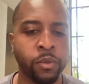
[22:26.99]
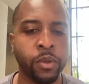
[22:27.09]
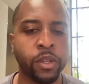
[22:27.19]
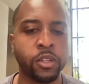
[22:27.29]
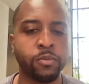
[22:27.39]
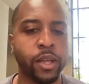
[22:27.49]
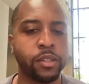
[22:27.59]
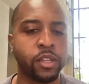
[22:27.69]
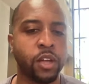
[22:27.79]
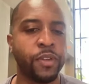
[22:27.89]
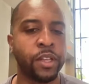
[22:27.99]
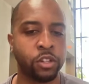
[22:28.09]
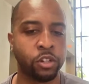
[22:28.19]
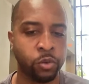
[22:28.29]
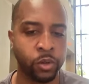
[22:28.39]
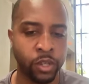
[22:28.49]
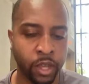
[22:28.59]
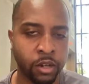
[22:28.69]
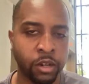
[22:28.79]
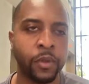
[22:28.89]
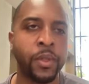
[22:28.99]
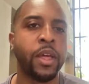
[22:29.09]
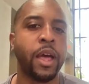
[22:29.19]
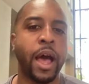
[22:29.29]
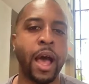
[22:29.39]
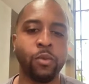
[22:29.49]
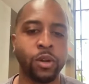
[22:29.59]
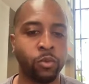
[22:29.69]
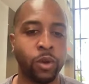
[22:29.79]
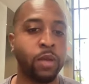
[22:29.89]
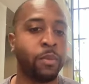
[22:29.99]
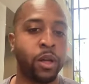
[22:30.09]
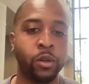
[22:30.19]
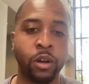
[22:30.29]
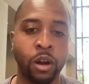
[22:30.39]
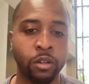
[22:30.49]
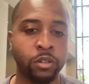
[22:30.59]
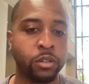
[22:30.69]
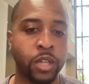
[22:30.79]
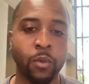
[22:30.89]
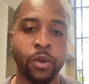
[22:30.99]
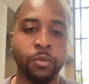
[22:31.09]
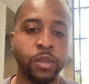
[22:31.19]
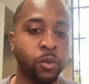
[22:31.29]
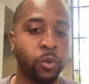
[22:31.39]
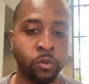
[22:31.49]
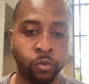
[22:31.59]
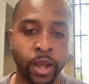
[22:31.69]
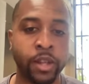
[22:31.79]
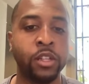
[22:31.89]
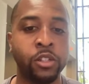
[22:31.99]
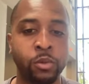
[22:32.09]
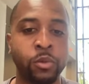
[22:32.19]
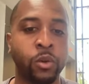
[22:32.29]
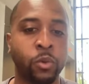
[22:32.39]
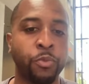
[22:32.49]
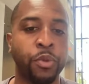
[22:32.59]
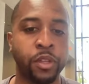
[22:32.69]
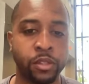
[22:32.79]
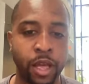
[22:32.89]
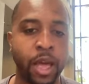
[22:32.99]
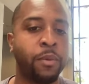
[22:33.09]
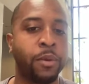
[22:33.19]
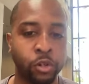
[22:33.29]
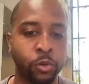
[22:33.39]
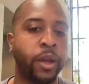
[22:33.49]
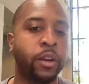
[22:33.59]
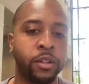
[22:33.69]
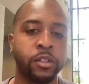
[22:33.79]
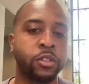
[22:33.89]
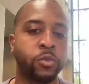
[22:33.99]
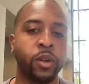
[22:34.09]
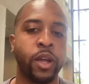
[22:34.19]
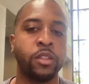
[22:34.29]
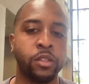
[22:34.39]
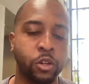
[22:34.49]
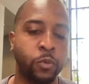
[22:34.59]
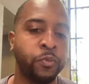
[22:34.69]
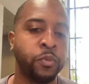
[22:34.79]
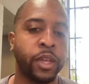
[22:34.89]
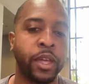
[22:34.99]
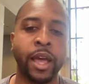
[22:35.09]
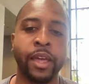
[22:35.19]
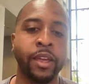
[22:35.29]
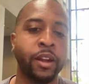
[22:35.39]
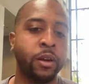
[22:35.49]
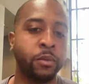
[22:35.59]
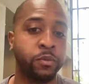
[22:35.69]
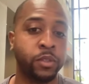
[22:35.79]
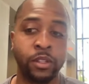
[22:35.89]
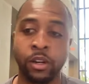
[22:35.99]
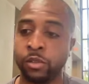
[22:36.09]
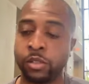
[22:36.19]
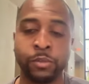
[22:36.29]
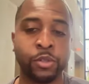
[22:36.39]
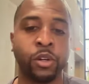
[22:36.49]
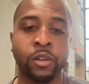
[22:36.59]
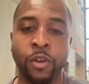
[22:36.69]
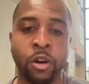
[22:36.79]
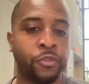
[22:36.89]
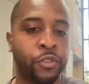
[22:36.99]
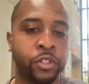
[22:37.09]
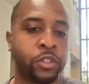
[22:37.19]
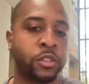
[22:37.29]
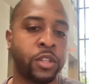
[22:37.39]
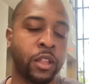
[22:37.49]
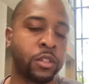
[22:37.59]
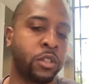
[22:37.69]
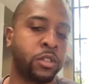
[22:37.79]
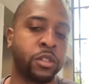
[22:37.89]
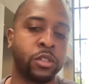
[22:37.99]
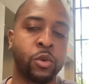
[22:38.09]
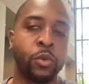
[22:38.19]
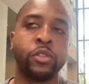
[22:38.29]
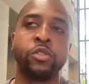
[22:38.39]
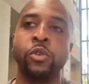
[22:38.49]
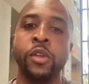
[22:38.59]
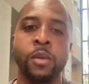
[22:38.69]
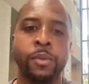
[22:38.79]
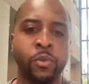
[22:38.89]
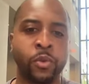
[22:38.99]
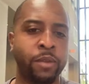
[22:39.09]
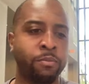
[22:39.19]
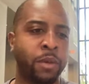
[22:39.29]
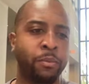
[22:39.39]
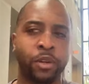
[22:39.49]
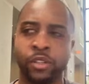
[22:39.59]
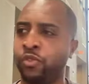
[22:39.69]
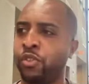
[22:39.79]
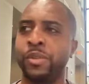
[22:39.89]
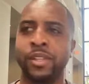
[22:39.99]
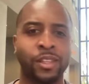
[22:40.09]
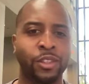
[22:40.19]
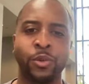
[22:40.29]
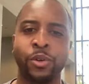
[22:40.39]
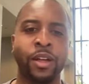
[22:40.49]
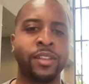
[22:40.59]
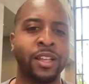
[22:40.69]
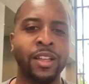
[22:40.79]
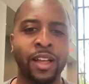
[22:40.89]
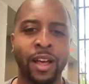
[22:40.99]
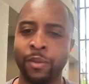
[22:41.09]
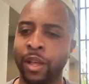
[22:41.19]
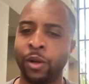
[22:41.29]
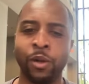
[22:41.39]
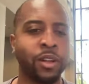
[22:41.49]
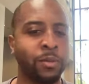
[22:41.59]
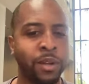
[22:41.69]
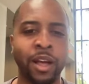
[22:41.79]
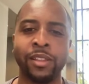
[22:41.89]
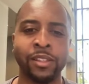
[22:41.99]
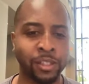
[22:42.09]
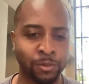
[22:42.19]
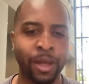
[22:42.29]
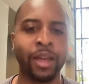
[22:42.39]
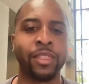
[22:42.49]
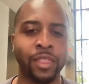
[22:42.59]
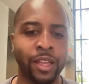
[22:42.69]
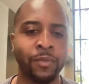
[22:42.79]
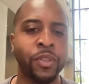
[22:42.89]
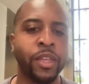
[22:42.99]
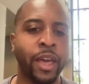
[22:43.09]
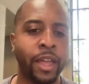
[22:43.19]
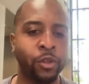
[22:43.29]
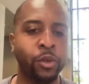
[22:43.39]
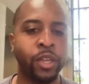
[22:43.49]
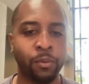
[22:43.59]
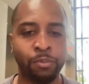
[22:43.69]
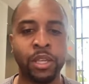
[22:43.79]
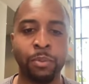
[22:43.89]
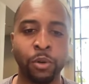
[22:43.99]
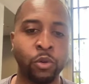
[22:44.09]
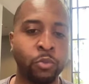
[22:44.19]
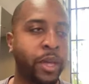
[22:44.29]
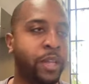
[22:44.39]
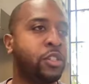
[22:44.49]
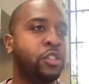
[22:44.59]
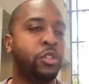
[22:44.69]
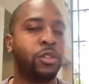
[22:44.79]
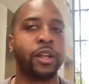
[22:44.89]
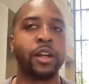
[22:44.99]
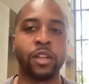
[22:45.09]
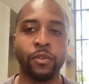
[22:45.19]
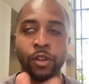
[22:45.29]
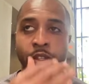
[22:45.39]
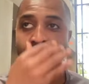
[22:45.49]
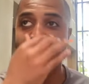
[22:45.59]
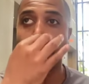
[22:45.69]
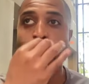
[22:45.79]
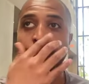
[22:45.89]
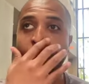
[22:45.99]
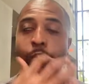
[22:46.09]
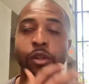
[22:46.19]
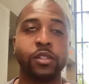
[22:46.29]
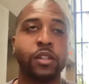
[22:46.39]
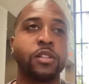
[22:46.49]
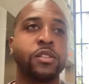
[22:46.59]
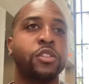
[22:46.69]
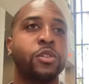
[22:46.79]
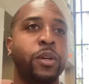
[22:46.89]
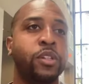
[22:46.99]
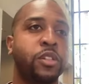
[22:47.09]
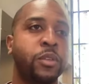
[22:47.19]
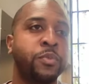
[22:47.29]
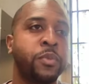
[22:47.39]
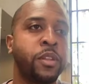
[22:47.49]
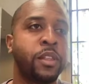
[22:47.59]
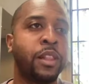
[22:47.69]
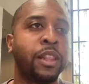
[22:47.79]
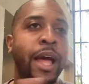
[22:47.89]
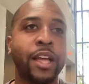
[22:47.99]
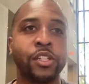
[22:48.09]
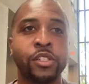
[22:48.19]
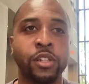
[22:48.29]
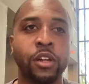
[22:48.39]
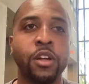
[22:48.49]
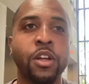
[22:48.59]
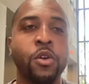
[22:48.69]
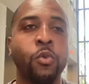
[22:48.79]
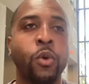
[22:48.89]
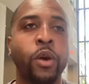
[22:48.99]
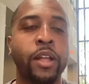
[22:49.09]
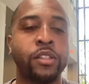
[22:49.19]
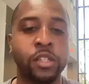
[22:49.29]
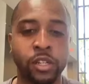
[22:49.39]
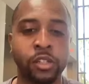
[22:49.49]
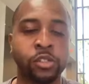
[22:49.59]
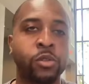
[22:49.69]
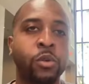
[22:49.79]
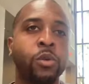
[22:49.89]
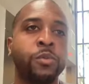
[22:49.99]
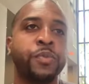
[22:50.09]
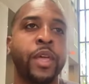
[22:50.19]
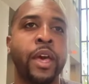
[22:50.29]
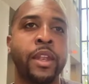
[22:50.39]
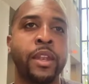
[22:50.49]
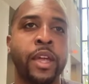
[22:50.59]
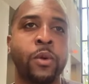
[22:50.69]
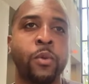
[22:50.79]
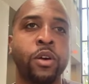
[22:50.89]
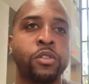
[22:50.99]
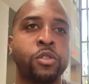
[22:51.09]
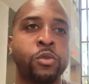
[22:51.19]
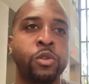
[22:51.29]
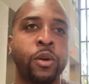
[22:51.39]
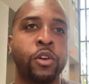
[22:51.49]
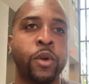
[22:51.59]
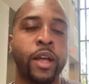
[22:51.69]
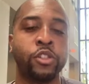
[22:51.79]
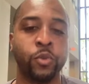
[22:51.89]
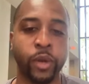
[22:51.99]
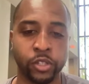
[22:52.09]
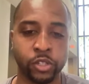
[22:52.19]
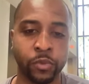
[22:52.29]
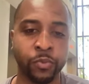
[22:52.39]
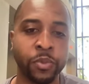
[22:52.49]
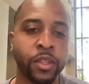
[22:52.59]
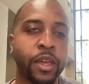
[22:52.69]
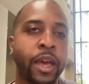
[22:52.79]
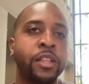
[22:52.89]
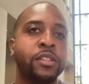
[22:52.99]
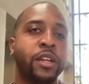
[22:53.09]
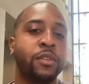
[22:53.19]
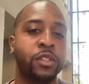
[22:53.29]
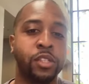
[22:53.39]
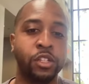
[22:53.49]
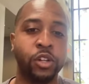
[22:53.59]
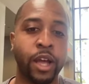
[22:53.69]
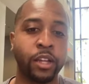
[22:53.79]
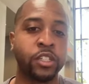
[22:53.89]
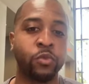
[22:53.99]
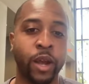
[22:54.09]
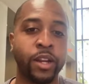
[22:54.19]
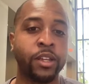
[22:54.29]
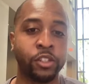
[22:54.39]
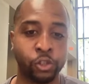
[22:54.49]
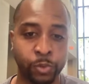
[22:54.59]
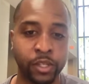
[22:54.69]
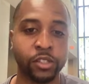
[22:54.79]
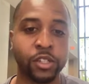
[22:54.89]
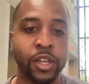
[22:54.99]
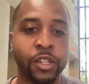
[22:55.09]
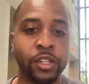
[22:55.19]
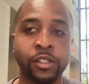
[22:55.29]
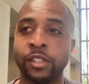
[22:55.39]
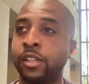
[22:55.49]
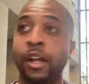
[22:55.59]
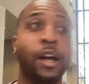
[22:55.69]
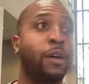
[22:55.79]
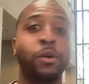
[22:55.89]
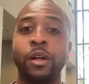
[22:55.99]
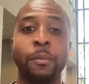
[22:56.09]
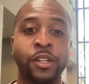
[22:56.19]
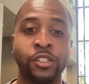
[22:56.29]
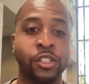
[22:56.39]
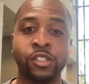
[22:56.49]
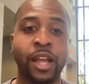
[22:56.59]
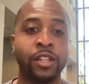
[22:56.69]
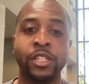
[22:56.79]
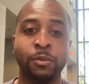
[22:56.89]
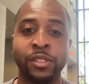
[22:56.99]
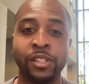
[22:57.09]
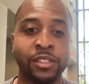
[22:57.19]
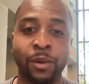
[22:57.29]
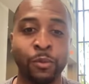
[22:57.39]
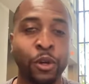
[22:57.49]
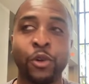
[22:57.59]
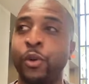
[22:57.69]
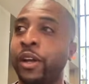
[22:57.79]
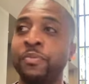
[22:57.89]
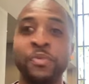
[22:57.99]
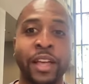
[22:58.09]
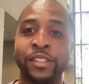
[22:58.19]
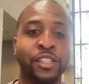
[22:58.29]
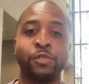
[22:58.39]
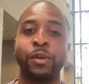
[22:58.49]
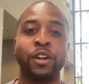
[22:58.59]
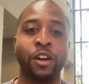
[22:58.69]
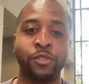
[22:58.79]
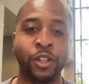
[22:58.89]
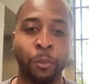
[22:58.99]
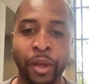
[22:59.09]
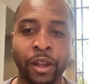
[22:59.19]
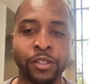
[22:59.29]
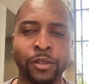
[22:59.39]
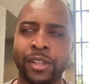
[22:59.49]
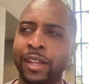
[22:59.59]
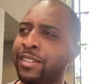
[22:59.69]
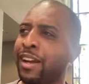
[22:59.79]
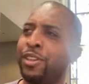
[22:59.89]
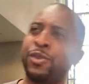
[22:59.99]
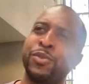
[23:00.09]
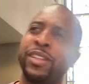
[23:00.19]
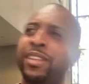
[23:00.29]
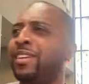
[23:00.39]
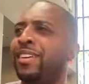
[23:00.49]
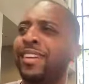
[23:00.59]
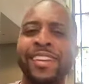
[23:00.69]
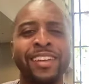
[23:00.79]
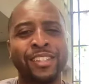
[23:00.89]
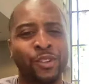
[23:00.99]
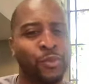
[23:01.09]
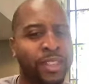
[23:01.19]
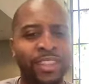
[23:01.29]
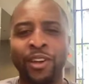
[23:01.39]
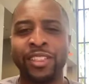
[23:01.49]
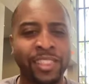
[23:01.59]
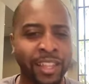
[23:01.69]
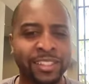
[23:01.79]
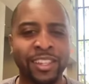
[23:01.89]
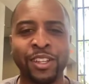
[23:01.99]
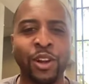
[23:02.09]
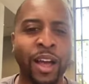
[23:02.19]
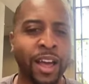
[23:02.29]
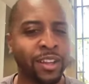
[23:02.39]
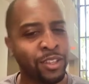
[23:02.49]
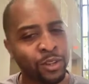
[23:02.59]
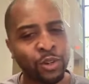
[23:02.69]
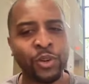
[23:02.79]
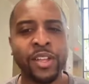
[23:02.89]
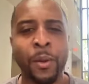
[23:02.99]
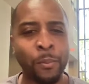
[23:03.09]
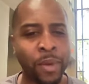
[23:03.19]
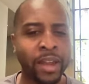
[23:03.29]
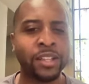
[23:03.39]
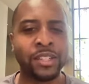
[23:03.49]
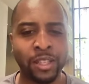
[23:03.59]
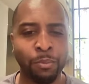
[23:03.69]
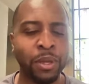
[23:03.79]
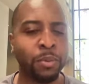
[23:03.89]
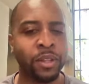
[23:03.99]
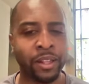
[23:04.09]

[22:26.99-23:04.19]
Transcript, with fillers: Because myself as a creator, I want to write my own articles. I want to be the one writing and doing the work because I'm a creator and this is what I do. And I hear, you know, some sort of artificial intelligence is going to be writing my books for me and doing all that stuff. I'm like, hold up now, this is my thing. And you get people who may just use, like, I'll give you an example. There was a situation last year where I teach at a school and they were to do a graduation, and instead of the teacher actually writing a speech, she just said, ah, well, I'm going to just chat G P T something real quick and just spit it off to the parents. So it's like, are you really, is it really authentic? You know, how do you manage the people